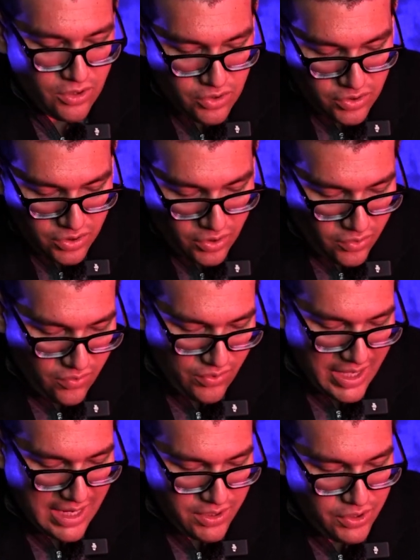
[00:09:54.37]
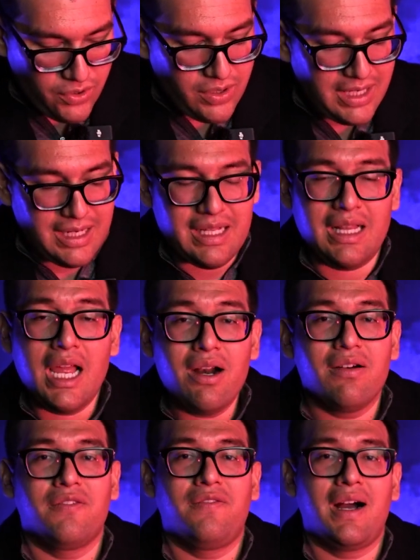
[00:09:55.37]
so that you can
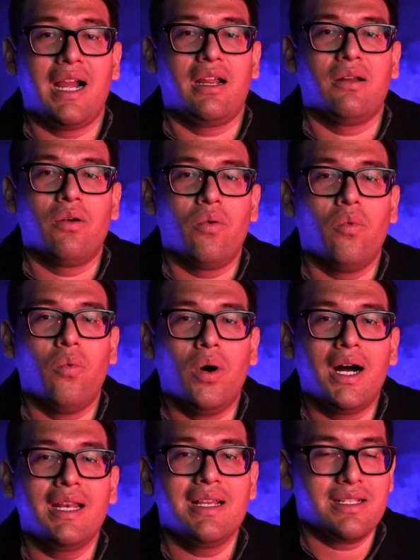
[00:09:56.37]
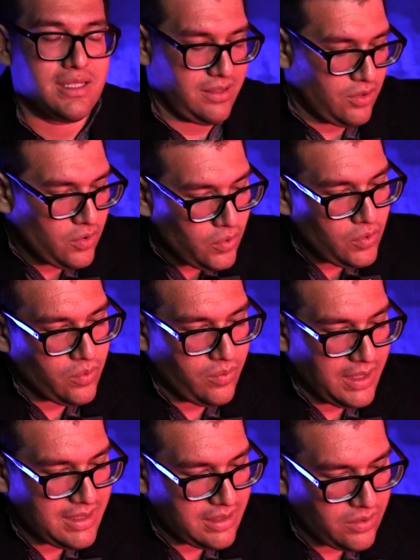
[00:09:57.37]
clarify who's
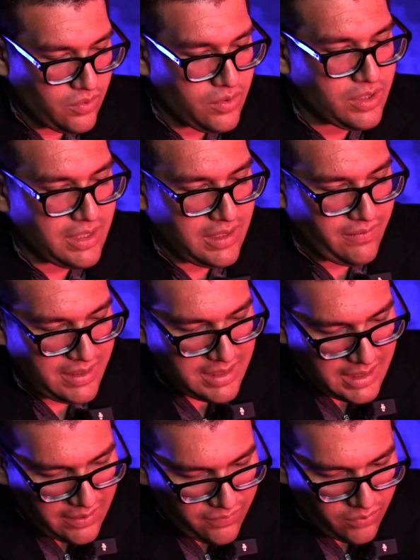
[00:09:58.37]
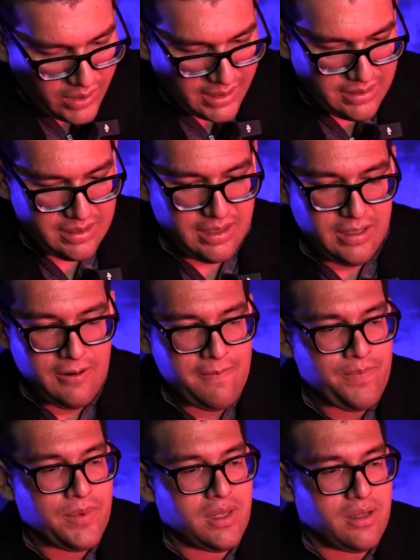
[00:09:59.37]
going to receive what,
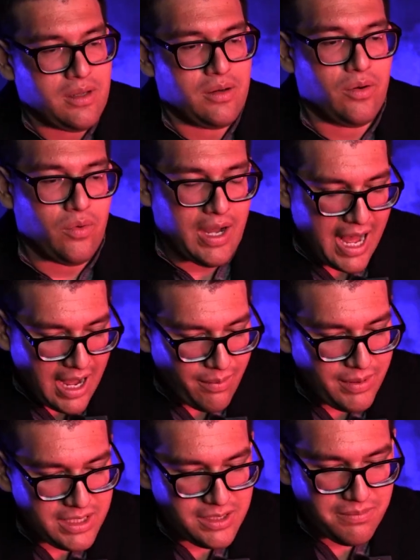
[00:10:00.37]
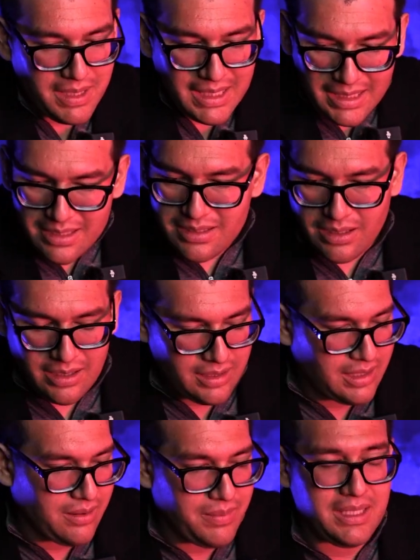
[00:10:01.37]
how much monies are
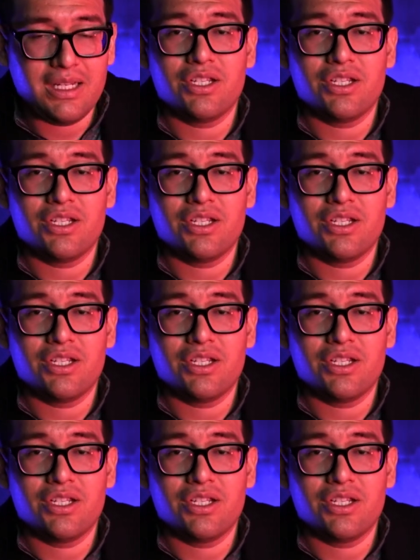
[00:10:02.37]
going to be